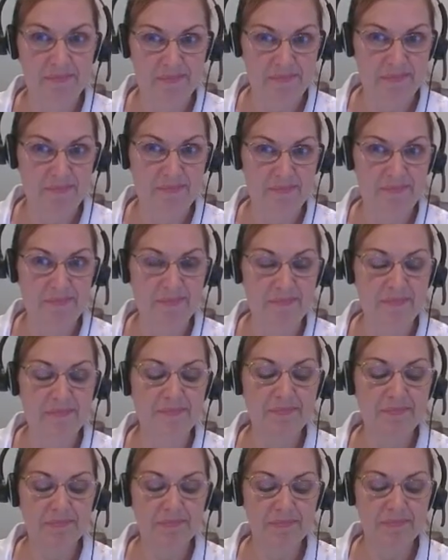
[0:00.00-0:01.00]
Mm-hmm.
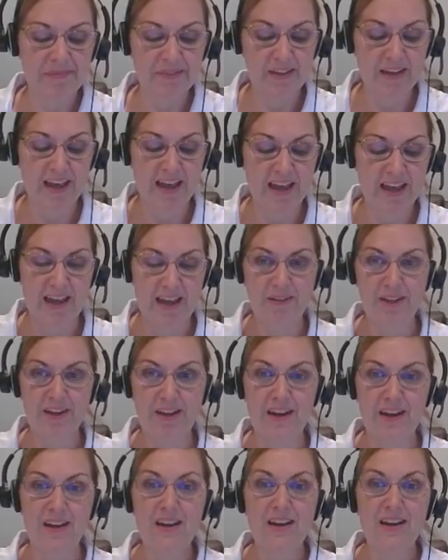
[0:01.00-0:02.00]
Okay,
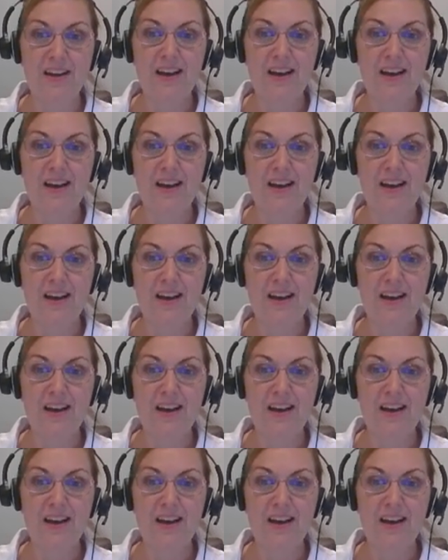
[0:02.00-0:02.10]
good.